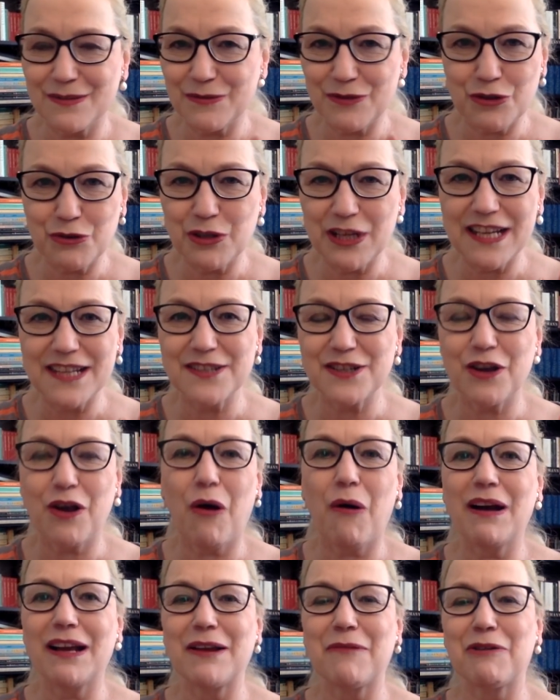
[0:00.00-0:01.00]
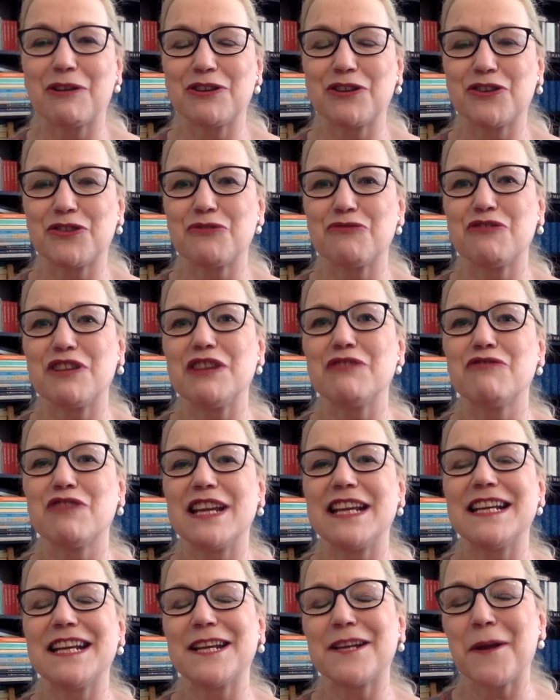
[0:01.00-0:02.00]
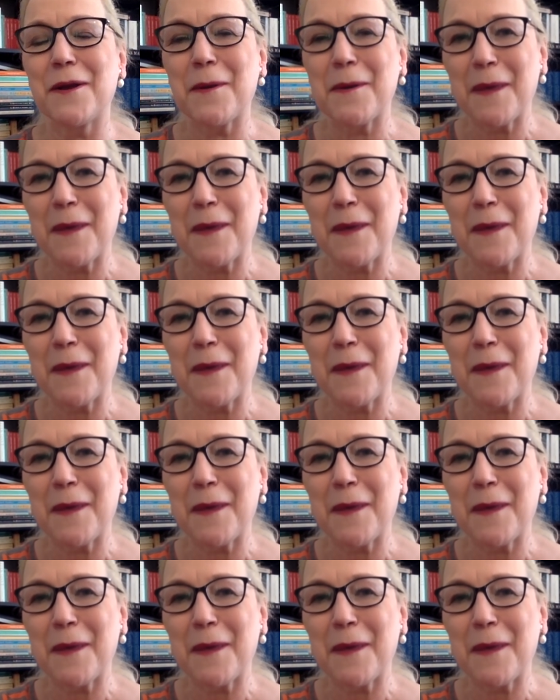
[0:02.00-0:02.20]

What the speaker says: 2 years ago and I wanted to reread it,